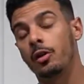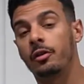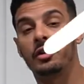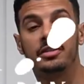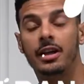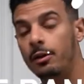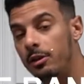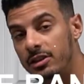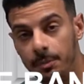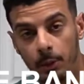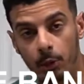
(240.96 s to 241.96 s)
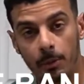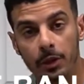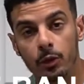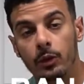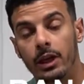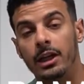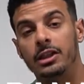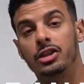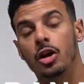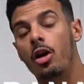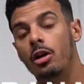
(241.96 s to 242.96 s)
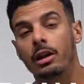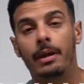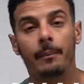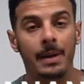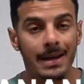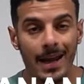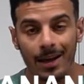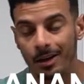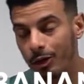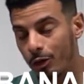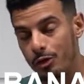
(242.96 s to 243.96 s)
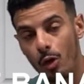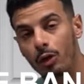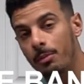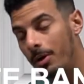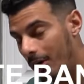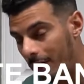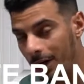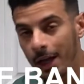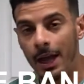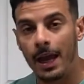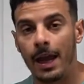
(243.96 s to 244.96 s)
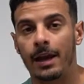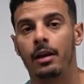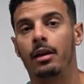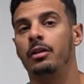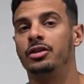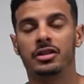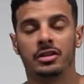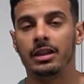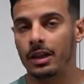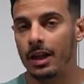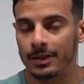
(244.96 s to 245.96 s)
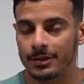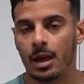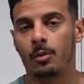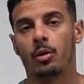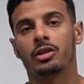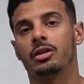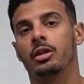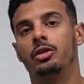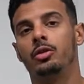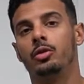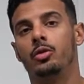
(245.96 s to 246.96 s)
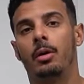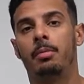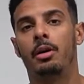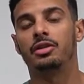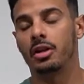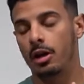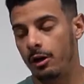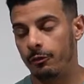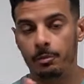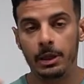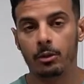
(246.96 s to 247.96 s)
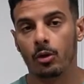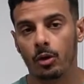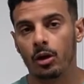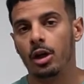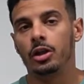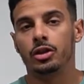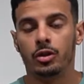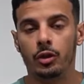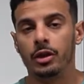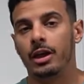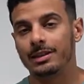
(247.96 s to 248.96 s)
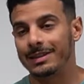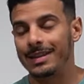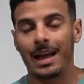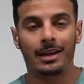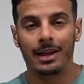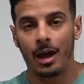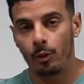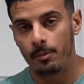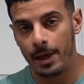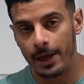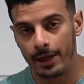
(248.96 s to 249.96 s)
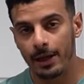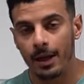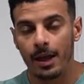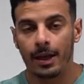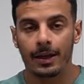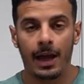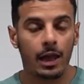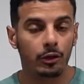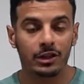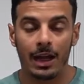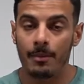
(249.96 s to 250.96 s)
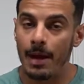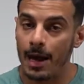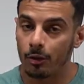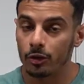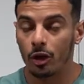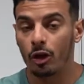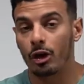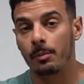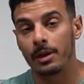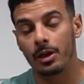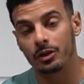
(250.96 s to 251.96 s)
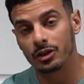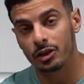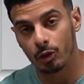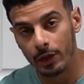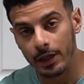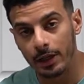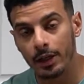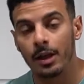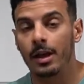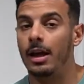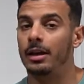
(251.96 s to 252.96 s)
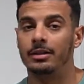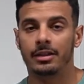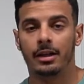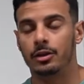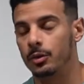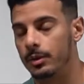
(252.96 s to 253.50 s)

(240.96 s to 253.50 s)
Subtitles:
for the second recipe, we're going to be doing a chocolate banana granola bar. And just like the last time, we're just going to do a bunch of B-roll, show you guys exactly how we make it. Calories and macros are going to be on the screen. Let's get into it.